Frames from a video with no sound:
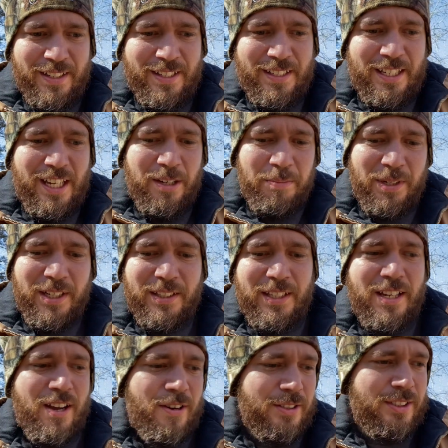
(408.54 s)
Keeping it in
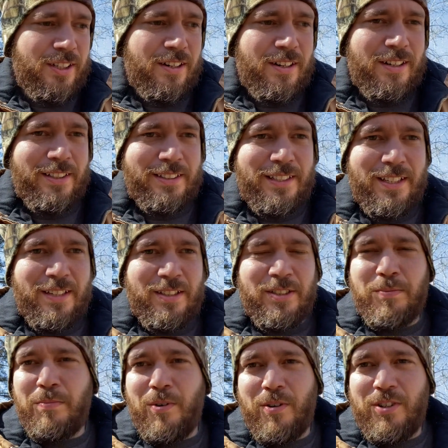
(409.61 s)
the Ozarks
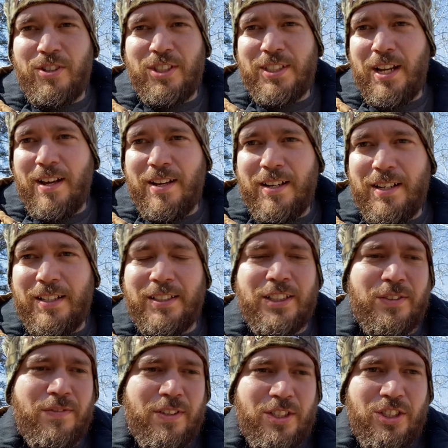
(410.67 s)
is more than just hunting. It's
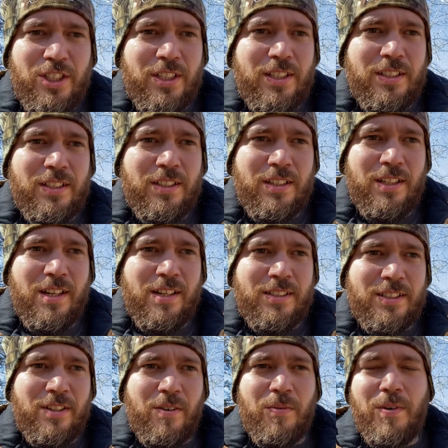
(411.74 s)
fishing.
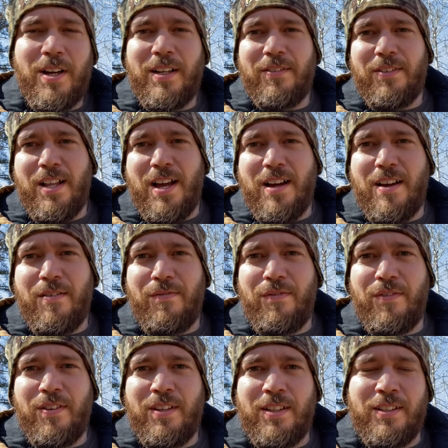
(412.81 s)
It's our way of
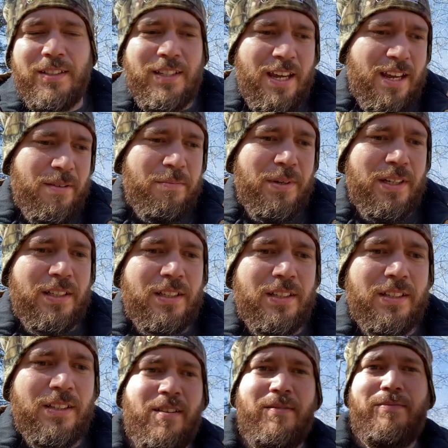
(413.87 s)
life, camping,
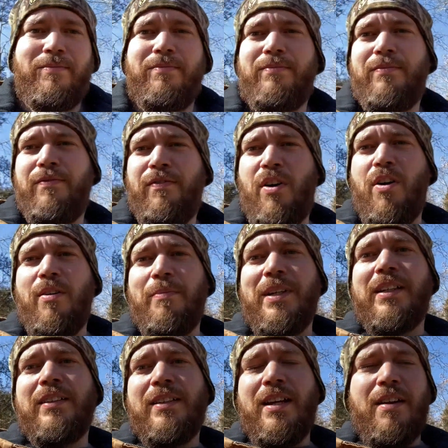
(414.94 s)

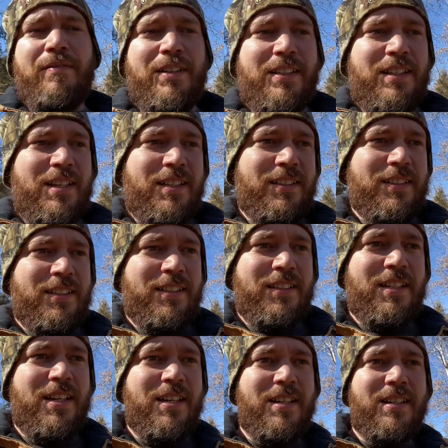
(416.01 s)
farming, everything.
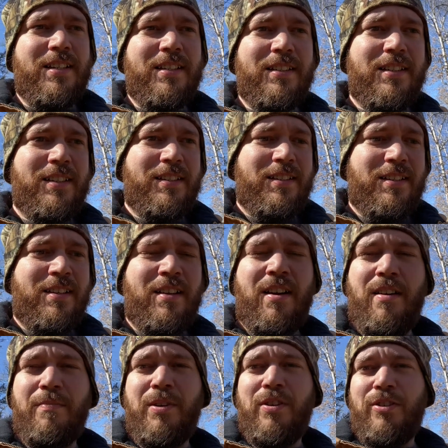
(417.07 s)
And
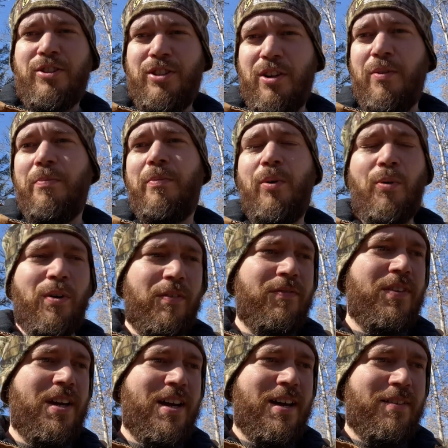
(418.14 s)
I'm going to show more of
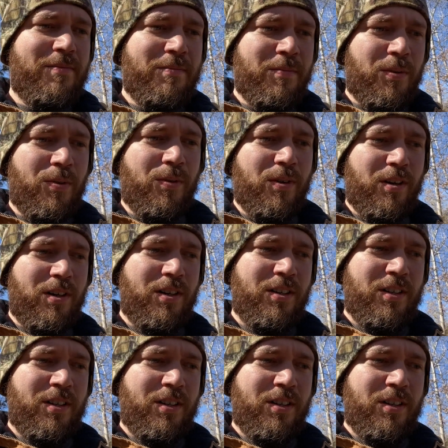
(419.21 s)
that, more